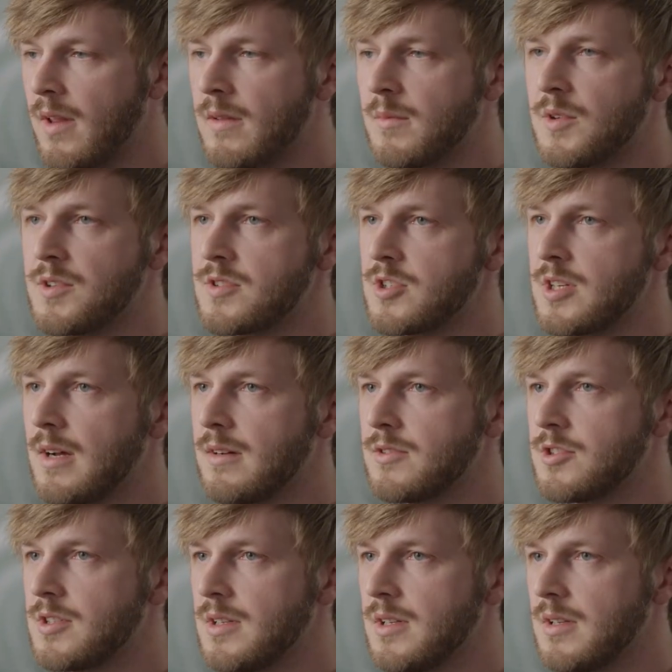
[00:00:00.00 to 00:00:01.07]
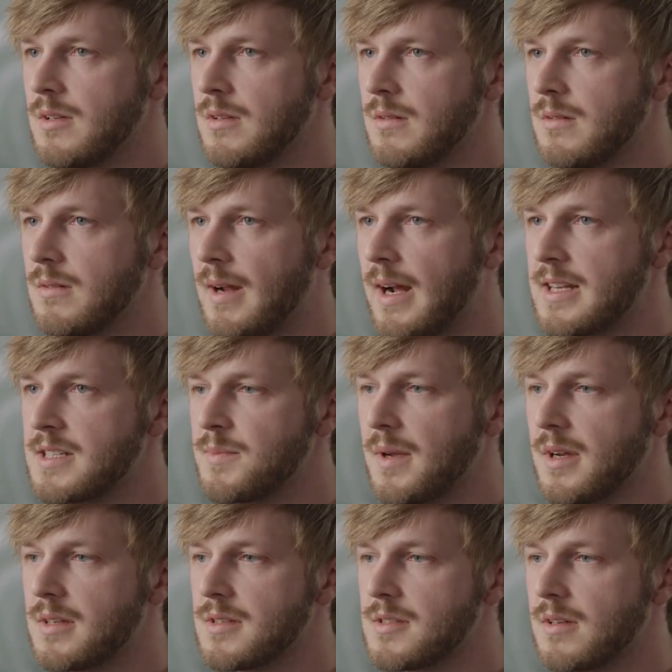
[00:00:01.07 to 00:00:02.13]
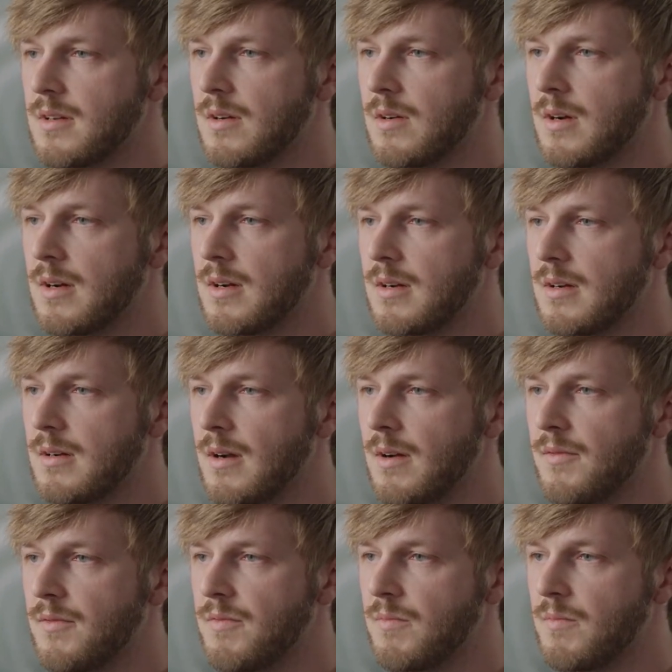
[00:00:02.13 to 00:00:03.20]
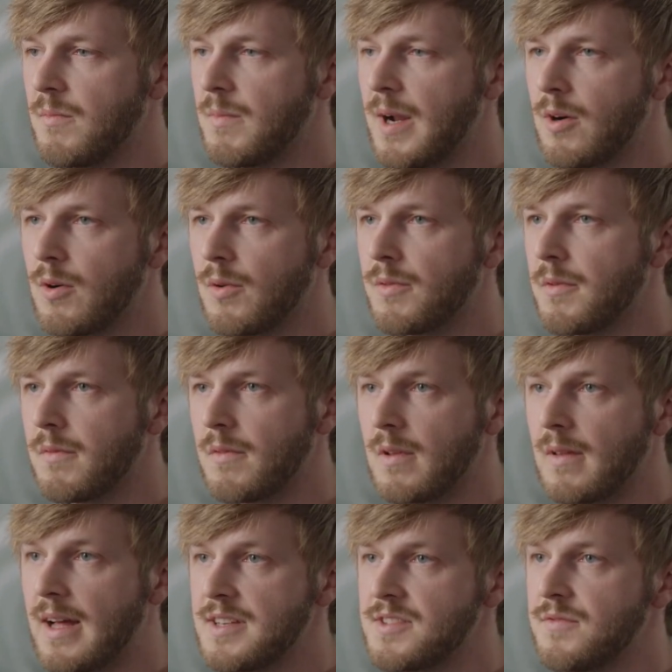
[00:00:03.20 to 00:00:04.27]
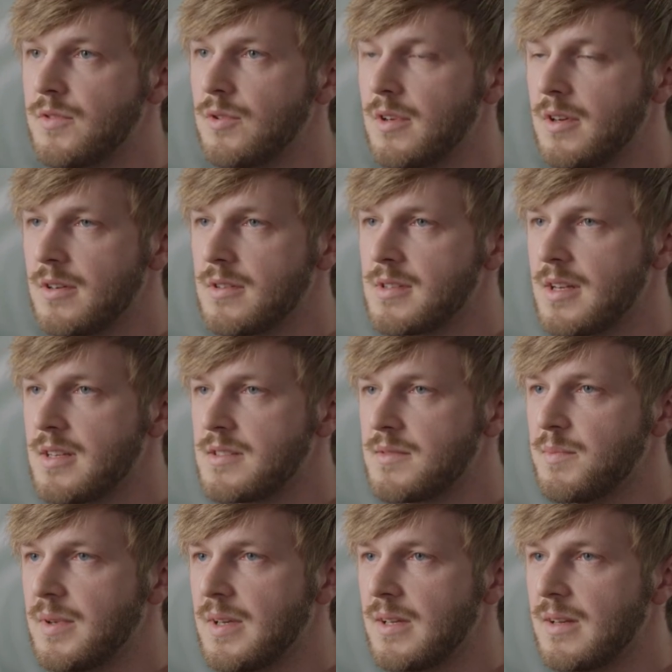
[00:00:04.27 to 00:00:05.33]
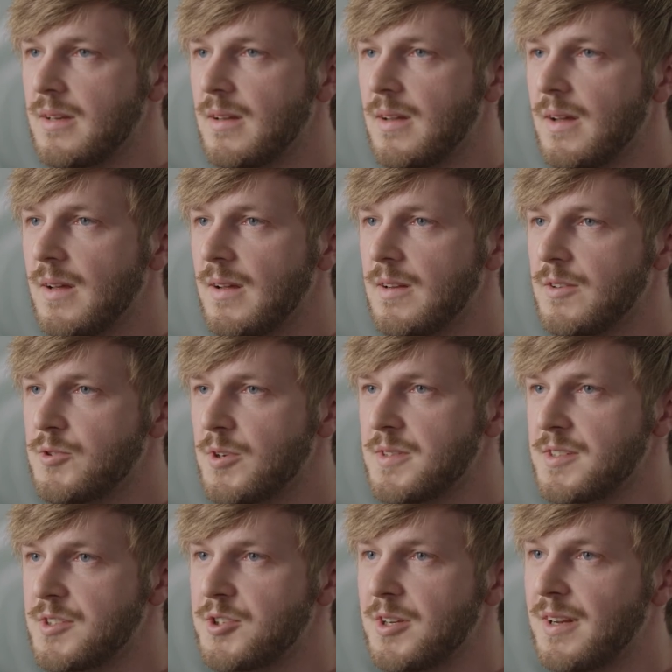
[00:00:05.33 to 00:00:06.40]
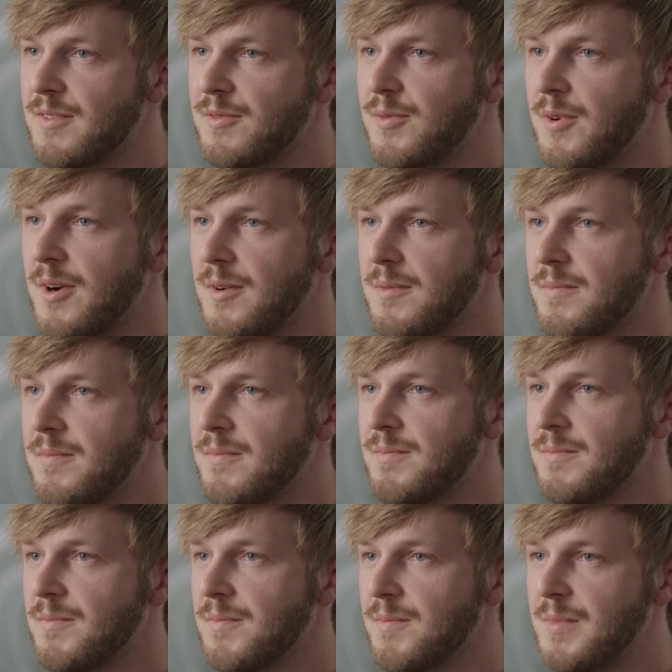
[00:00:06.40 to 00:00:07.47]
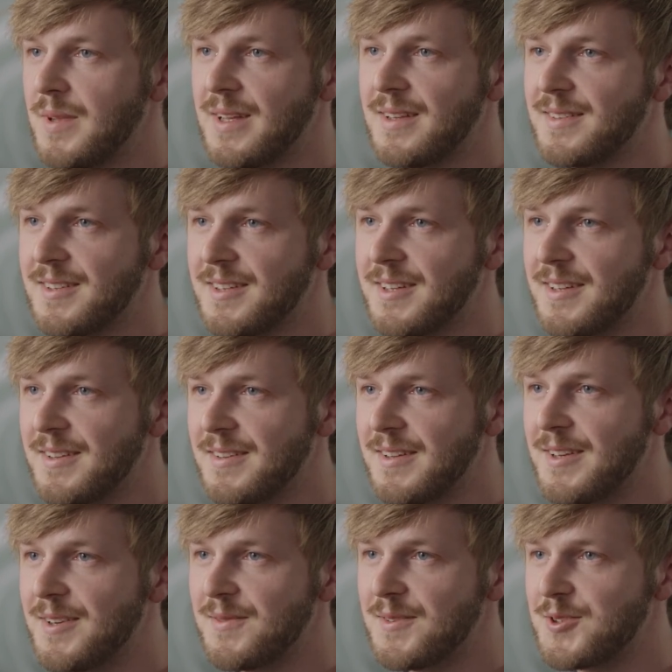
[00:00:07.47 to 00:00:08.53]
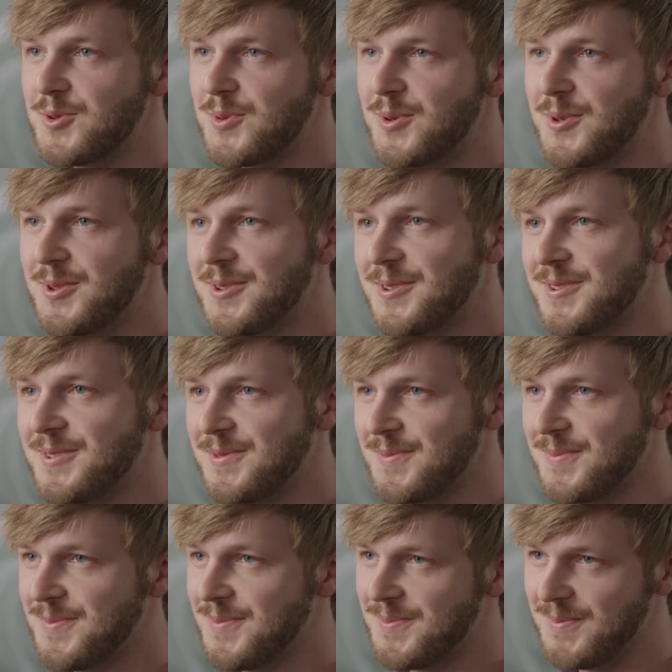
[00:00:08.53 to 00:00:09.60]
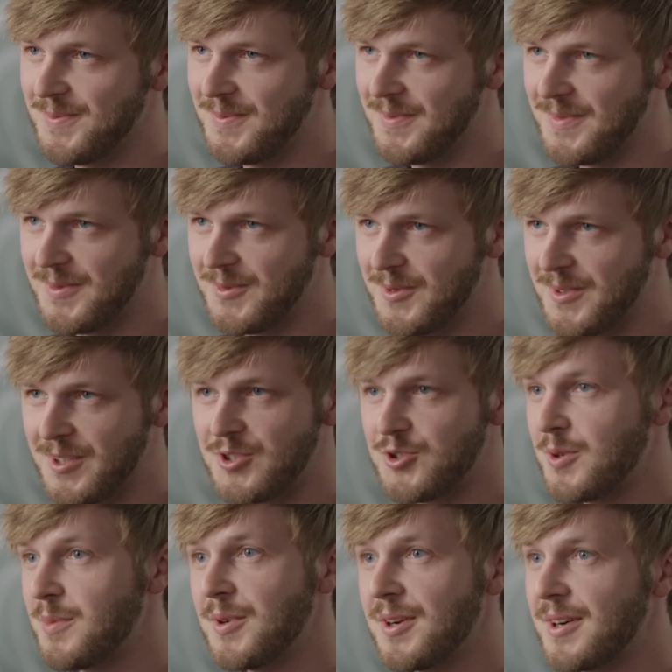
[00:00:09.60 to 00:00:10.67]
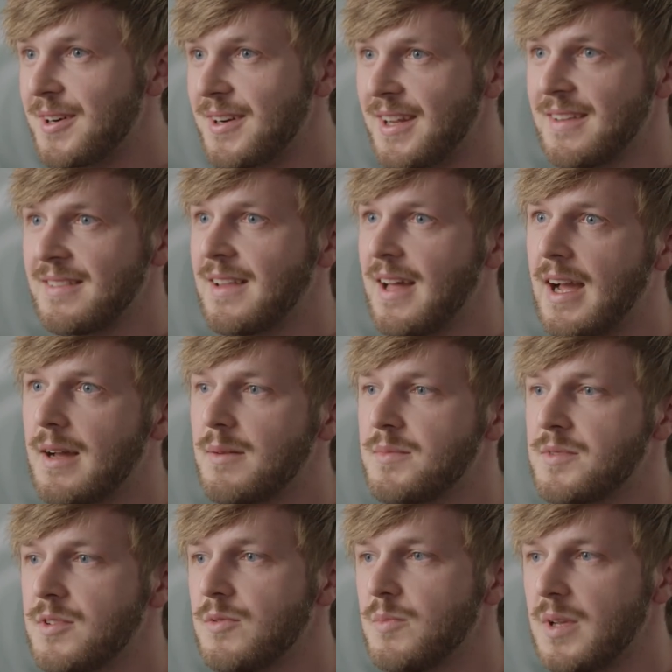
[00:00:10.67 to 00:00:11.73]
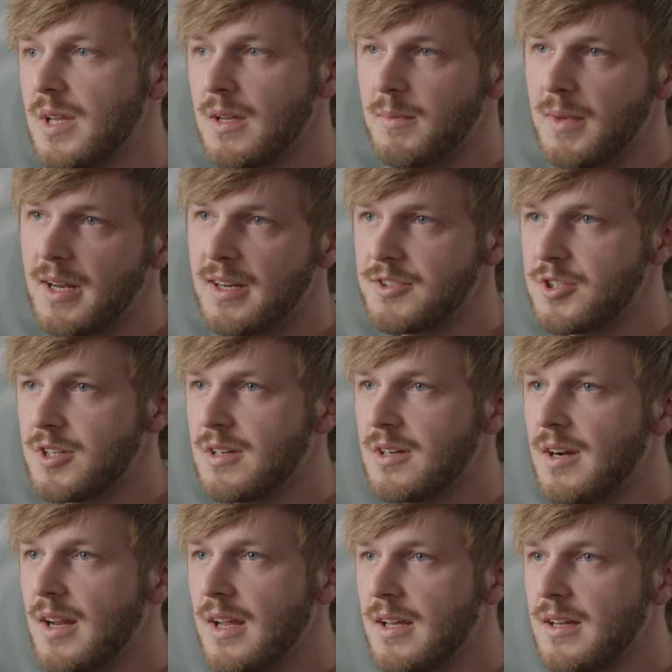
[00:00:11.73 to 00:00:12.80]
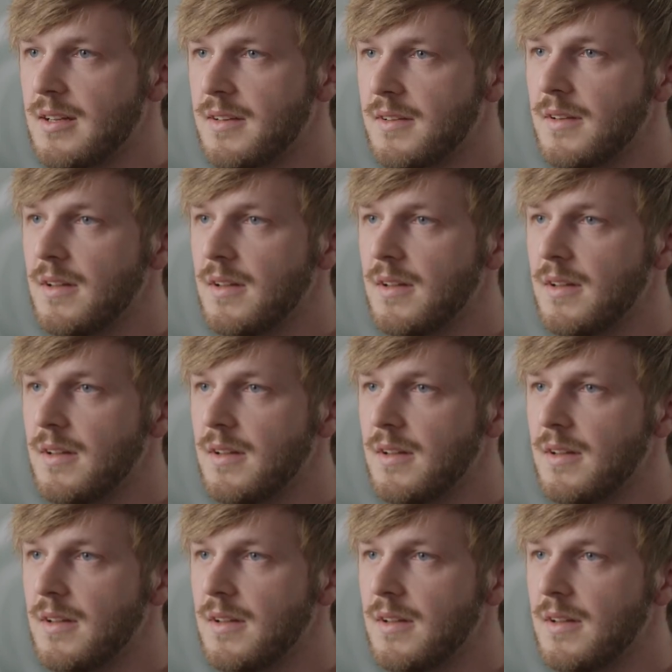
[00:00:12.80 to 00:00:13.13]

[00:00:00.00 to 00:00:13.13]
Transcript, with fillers: of the most challenging aspects uh, of my growth over the last few years has been transitioning from being the individual contributor in lab to being a manager. And